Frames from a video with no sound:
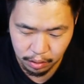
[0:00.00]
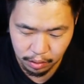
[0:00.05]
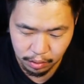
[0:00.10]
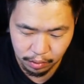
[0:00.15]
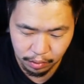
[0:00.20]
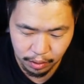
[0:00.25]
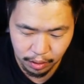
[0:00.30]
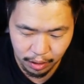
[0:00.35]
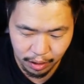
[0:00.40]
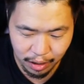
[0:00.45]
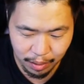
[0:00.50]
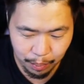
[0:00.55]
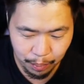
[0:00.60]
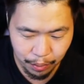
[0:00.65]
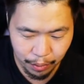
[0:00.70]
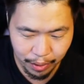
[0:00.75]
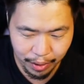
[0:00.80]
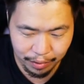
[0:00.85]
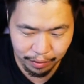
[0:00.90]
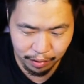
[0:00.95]
We're gonna get a
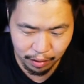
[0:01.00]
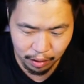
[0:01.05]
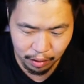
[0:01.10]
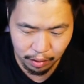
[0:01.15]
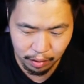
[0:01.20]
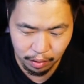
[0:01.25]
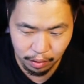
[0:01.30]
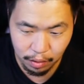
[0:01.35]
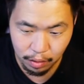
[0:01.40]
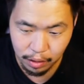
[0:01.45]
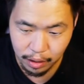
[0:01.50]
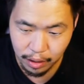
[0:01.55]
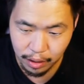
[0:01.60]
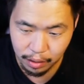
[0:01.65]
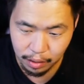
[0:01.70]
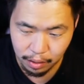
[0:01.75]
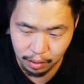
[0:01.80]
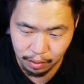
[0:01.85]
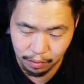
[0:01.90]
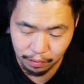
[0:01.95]
present, okay,
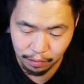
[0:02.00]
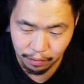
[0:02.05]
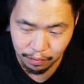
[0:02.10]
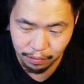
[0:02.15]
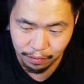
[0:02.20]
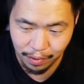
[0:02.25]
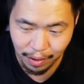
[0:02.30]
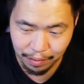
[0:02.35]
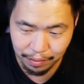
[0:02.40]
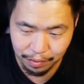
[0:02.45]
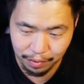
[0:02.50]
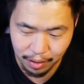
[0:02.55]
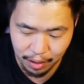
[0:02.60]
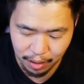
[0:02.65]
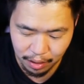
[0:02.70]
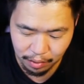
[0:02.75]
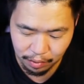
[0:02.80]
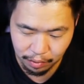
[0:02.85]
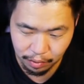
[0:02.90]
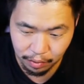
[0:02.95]
five
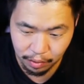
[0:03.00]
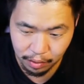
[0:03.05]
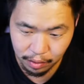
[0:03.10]
cents.